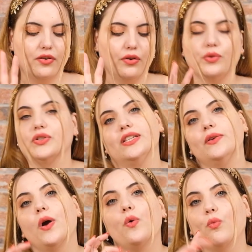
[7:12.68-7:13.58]
Or
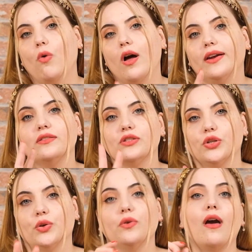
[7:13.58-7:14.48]
0, 1,
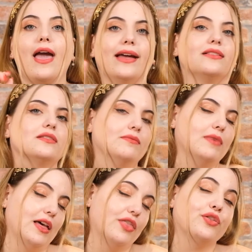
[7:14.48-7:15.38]
2, at
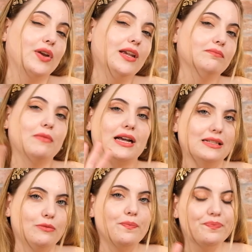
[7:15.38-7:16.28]
a 3
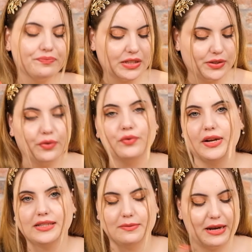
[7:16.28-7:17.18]
maximum. So 3
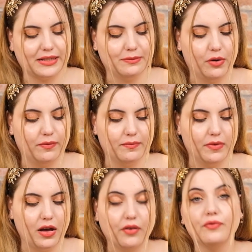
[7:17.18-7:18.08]
is the
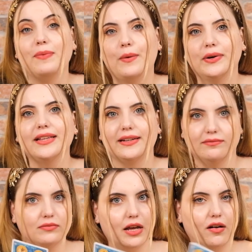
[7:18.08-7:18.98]
maximum of power
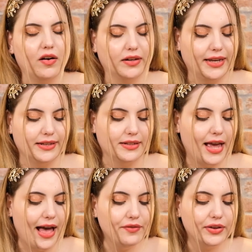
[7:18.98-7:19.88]
that a card can
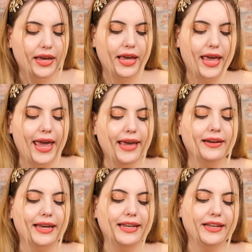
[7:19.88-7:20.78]
have. And in